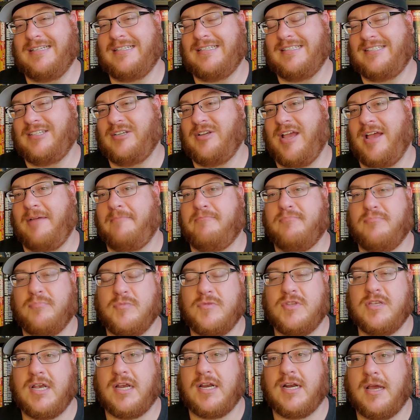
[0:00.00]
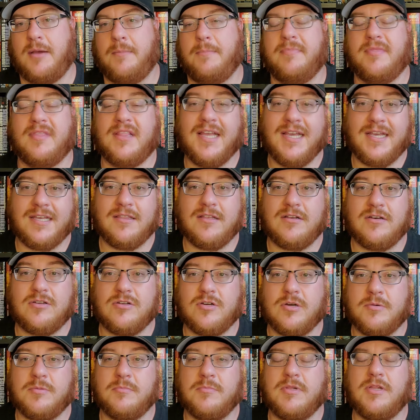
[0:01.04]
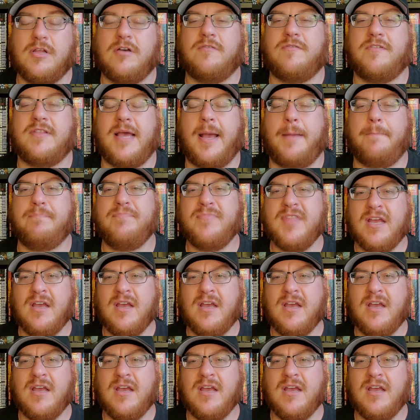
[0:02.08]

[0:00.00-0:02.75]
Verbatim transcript: So yeah, check it out. Link in the description below for that.